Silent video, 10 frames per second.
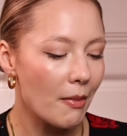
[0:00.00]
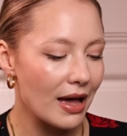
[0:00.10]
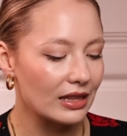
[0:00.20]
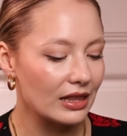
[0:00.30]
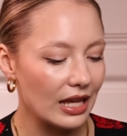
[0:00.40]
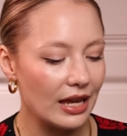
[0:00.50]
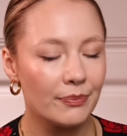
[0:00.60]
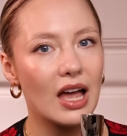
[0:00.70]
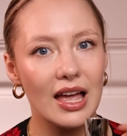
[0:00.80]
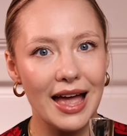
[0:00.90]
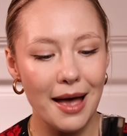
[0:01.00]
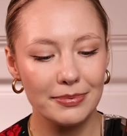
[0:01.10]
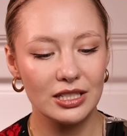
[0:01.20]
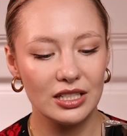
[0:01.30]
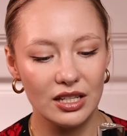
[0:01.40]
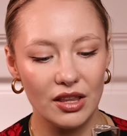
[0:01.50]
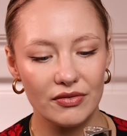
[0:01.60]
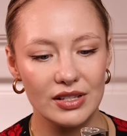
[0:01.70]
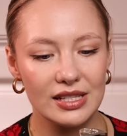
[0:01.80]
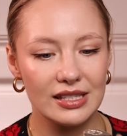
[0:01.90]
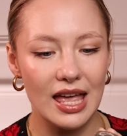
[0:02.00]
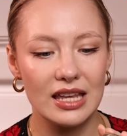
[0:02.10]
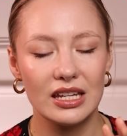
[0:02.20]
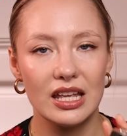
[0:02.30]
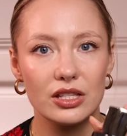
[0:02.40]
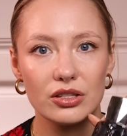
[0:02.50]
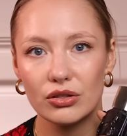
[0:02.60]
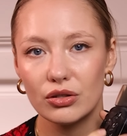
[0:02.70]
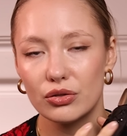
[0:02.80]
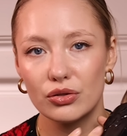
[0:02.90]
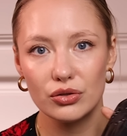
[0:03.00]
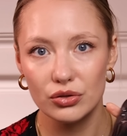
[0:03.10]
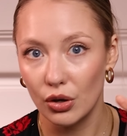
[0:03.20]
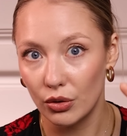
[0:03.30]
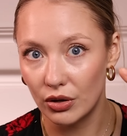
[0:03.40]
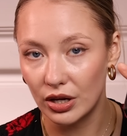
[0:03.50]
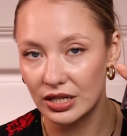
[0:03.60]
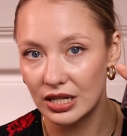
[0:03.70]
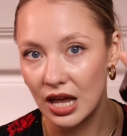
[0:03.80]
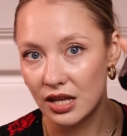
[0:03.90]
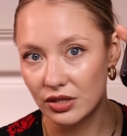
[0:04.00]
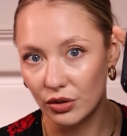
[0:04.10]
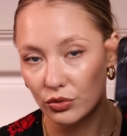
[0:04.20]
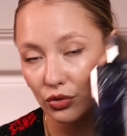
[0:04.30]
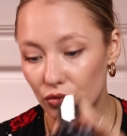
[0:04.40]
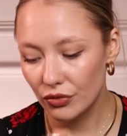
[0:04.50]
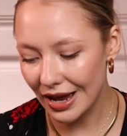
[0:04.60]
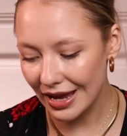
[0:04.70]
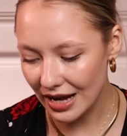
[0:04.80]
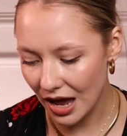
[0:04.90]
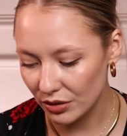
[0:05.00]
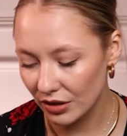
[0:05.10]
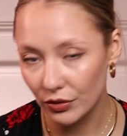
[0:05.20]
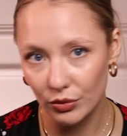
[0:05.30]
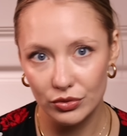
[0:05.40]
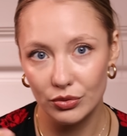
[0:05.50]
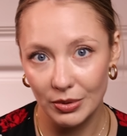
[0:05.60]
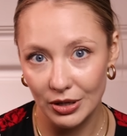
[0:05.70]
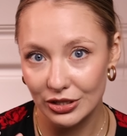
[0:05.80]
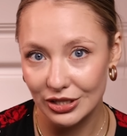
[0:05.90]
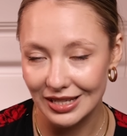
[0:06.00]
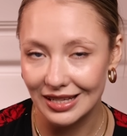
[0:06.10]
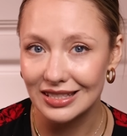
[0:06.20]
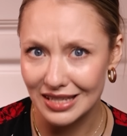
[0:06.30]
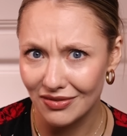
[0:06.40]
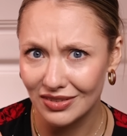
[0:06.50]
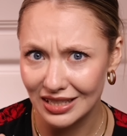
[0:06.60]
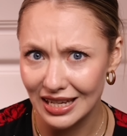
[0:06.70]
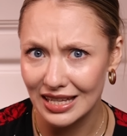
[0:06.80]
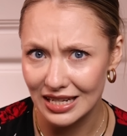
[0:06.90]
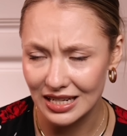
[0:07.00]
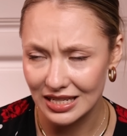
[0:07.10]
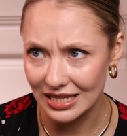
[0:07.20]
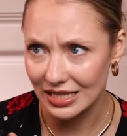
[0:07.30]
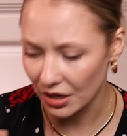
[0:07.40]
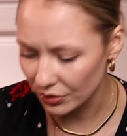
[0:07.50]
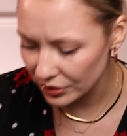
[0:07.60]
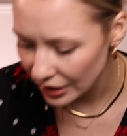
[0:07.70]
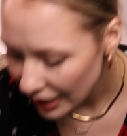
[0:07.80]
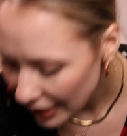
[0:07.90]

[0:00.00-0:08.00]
manly. I absolutely love this scent. It's so good. So try it out if you want to purchase it. Definitely get it at a discount